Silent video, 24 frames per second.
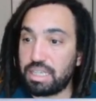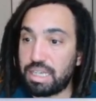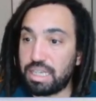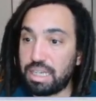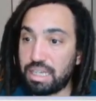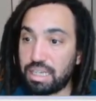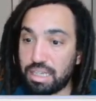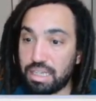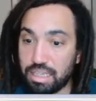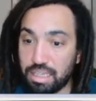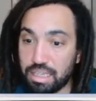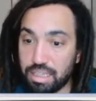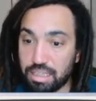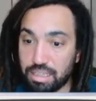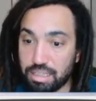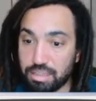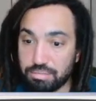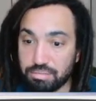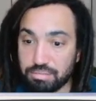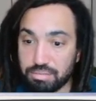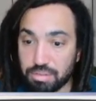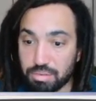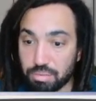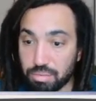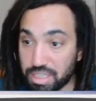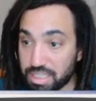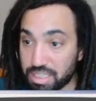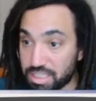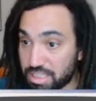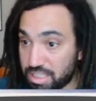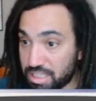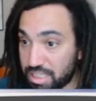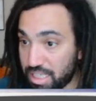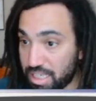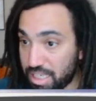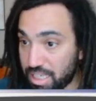um,
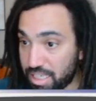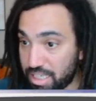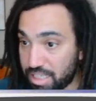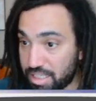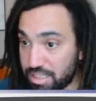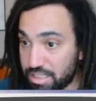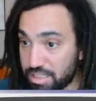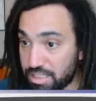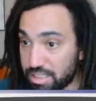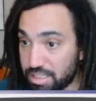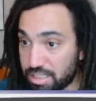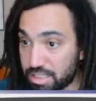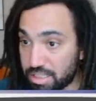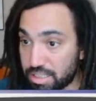which is